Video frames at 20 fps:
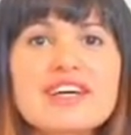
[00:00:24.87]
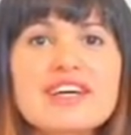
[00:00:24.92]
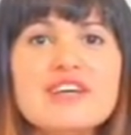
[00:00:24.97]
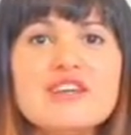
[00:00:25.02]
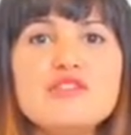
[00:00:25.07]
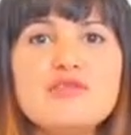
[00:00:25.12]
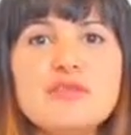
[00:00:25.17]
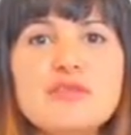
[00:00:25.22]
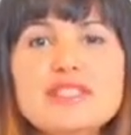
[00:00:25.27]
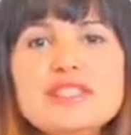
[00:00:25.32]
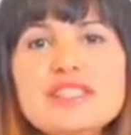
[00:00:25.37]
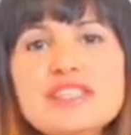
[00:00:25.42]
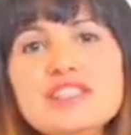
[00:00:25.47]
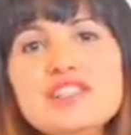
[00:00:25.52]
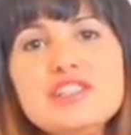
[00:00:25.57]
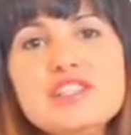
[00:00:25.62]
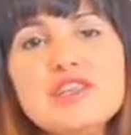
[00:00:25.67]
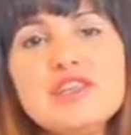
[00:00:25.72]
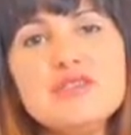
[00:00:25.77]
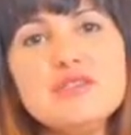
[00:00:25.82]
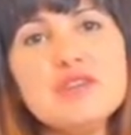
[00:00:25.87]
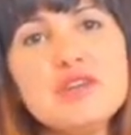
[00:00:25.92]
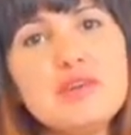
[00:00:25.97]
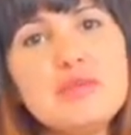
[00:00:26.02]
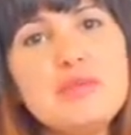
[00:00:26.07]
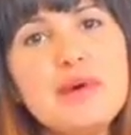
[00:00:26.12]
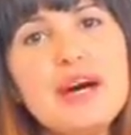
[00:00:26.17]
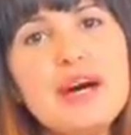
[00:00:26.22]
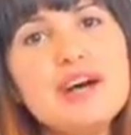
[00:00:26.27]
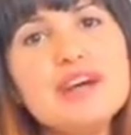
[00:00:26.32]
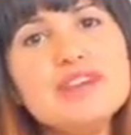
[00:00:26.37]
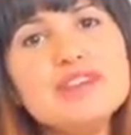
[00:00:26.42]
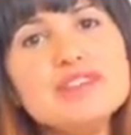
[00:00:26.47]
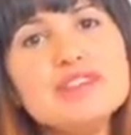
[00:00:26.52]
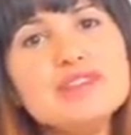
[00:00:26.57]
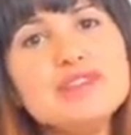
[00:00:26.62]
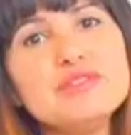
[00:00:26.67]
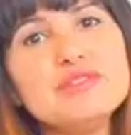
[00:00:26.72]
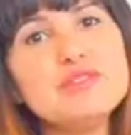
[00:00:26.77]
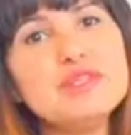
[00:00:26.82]
I've been teaching for about
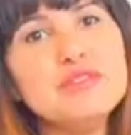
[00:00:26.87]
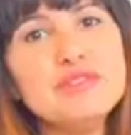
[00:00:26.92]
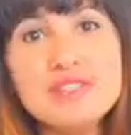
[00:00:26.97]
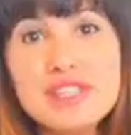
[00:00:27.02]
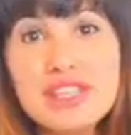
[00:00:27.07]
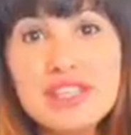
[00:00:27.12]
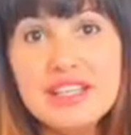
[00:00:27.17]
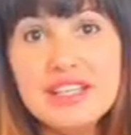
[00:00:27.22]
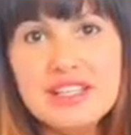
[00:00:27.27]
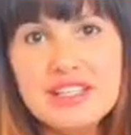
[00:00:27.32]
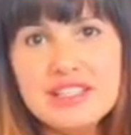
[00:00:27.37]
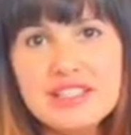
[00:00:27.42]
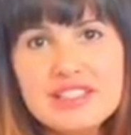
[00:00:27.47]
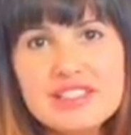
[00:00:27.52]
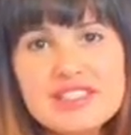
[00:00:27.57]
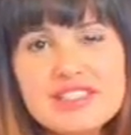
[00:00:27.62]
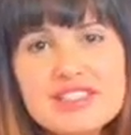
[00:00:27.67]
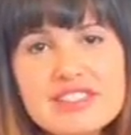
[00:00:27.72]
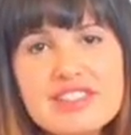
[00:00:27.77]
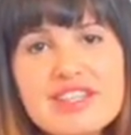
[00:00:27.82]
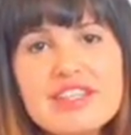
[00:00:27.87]
15 years.